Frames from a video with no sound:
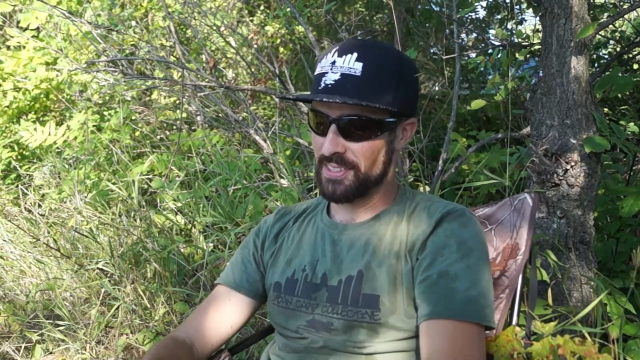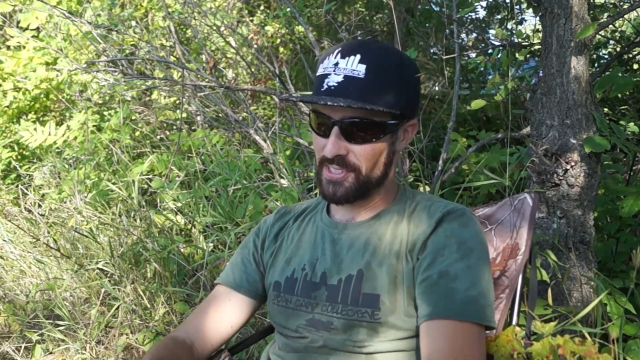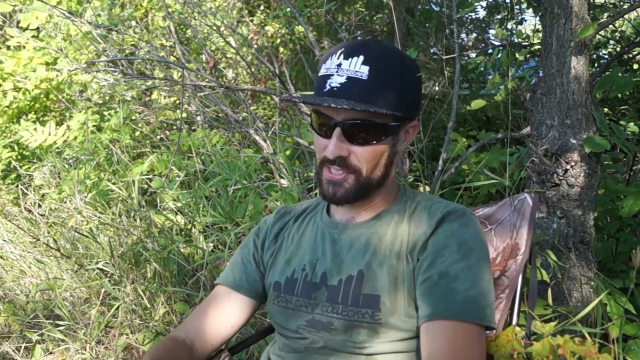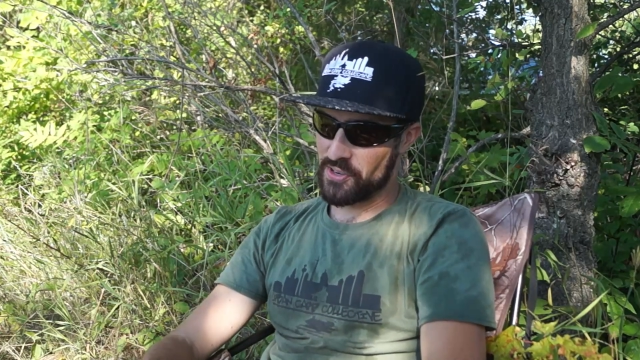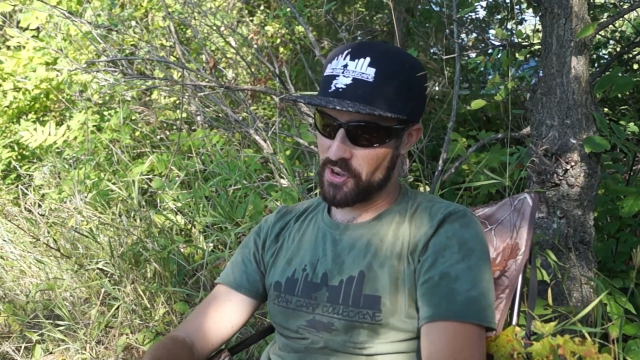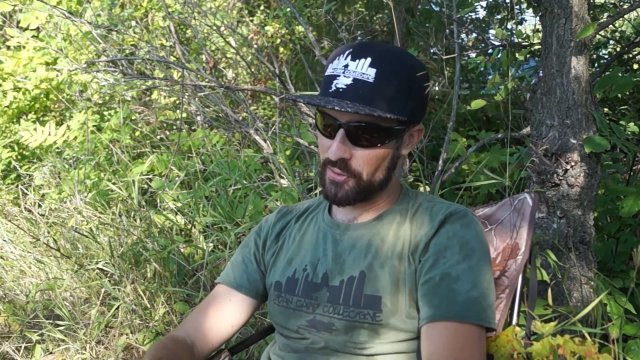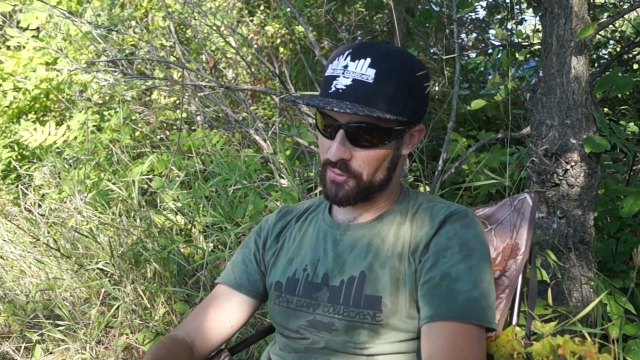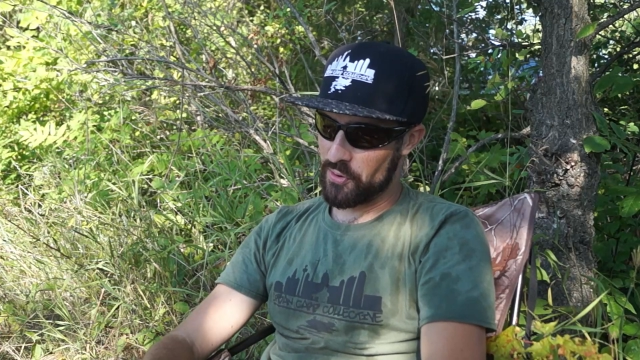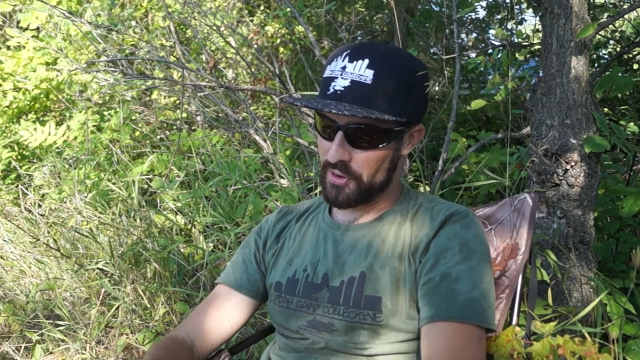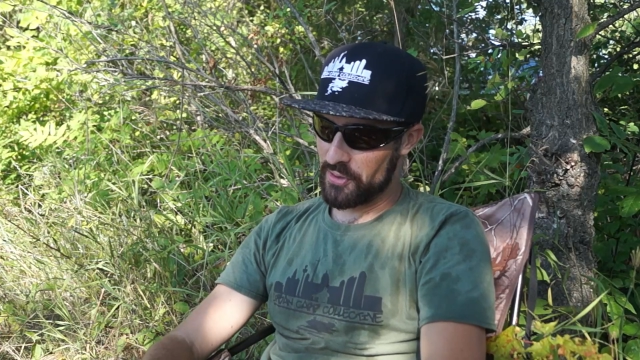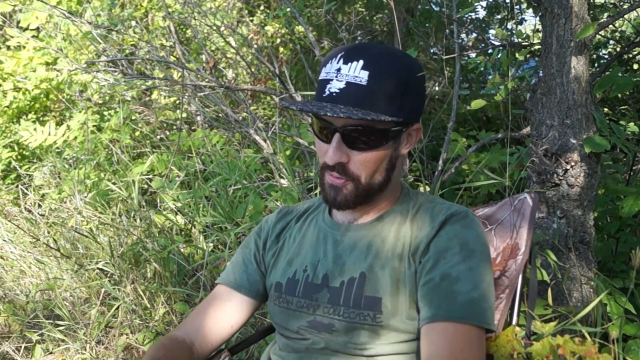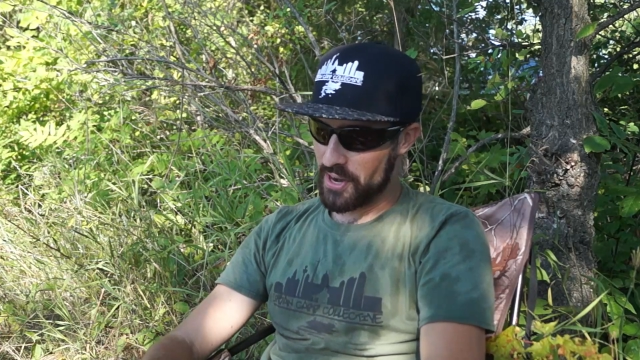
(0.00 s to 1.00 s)
So I'll throw
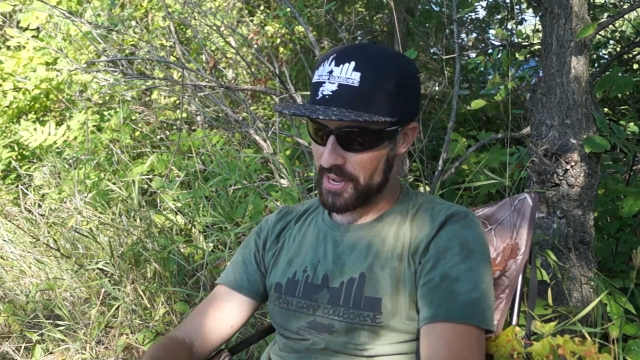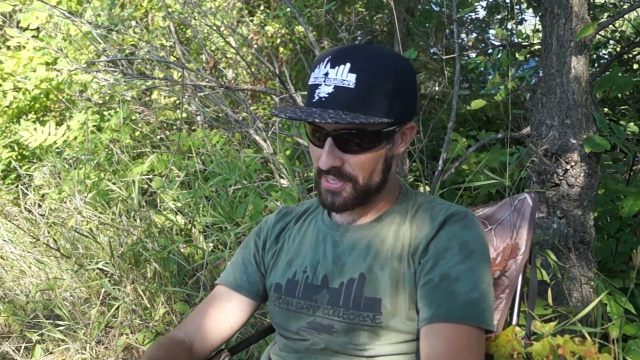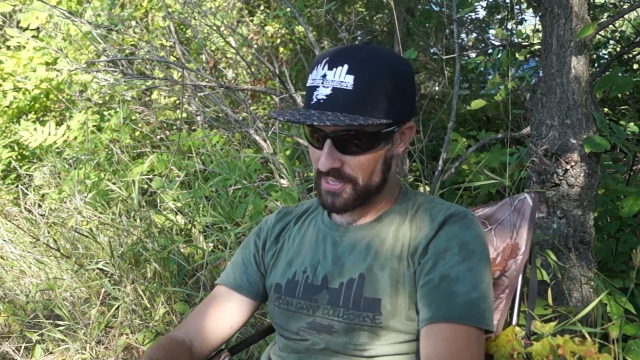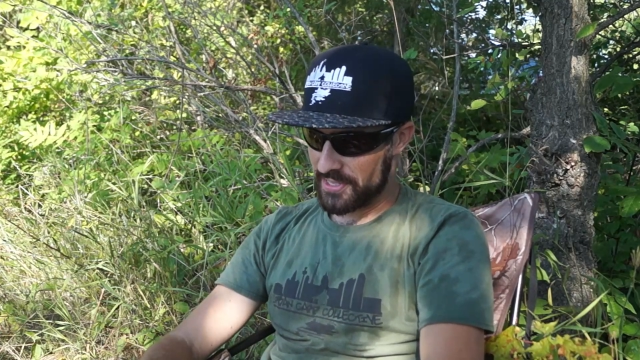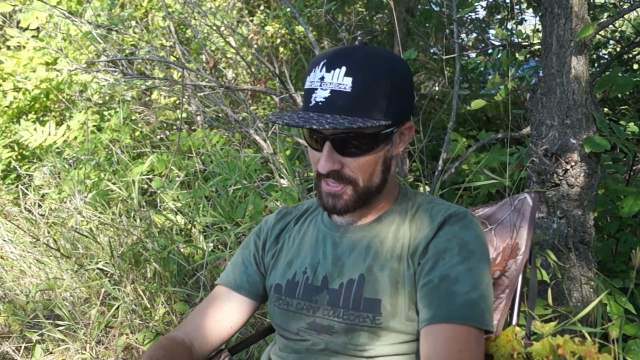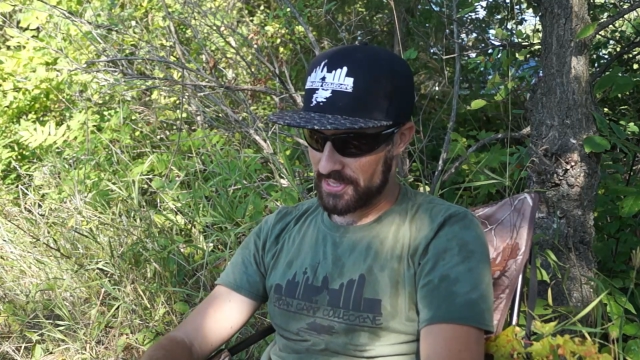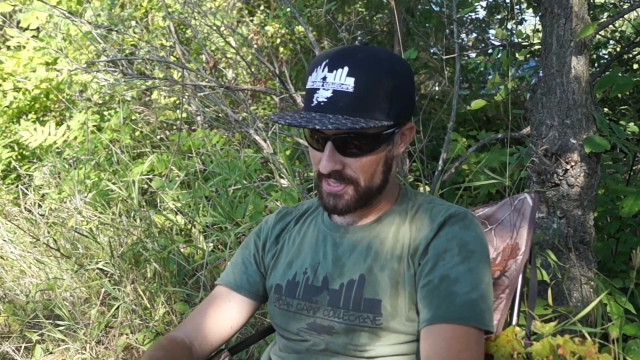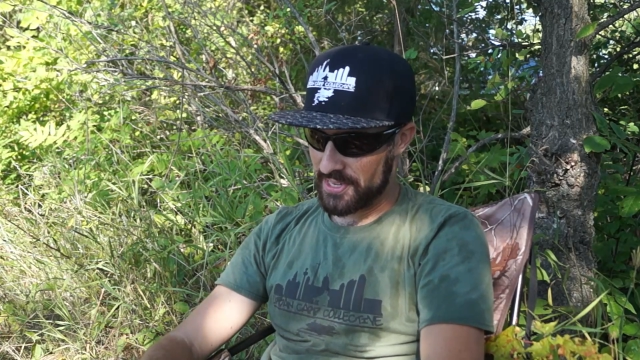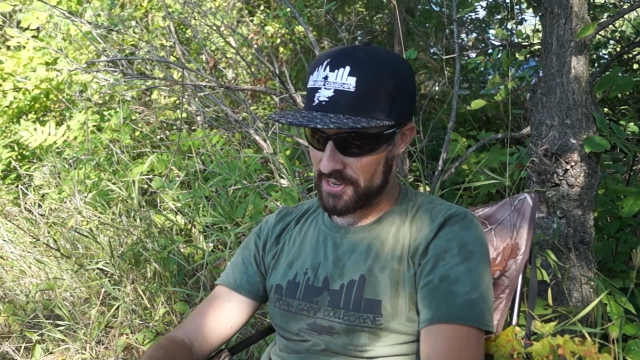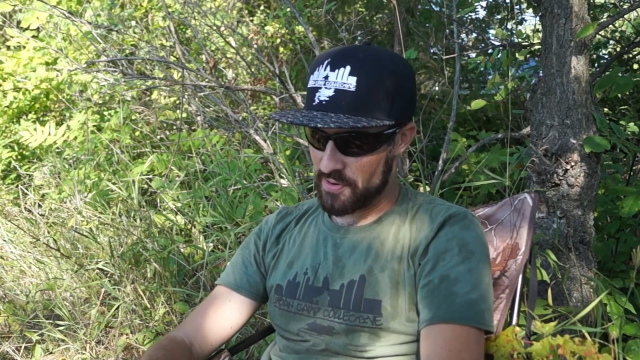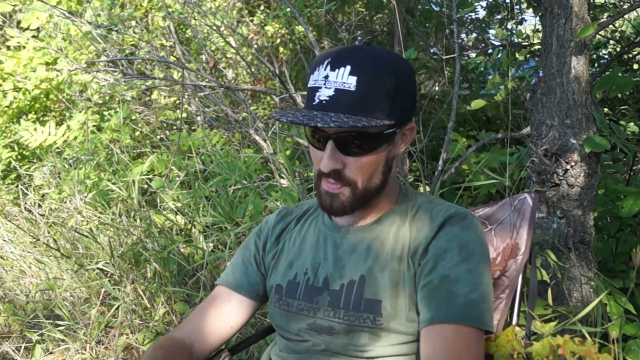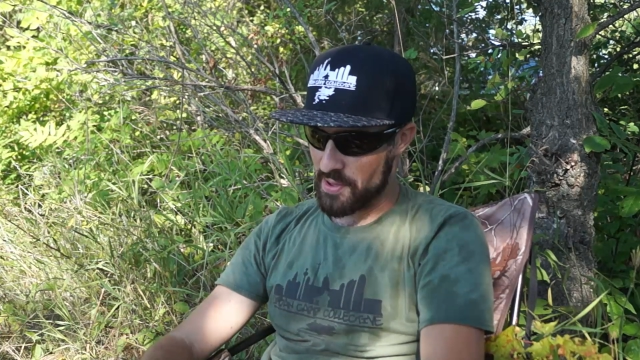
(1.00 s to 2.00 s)
it in the rice, and
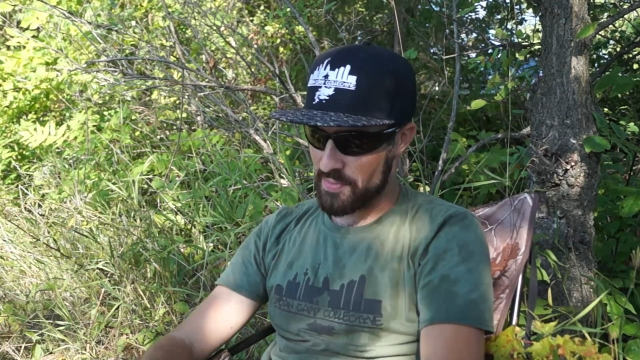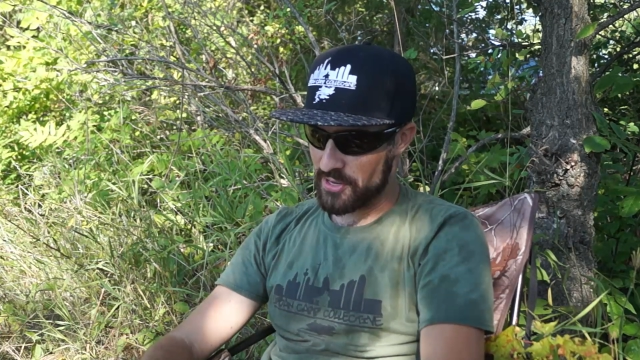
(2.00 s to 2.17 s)
you know, maybe,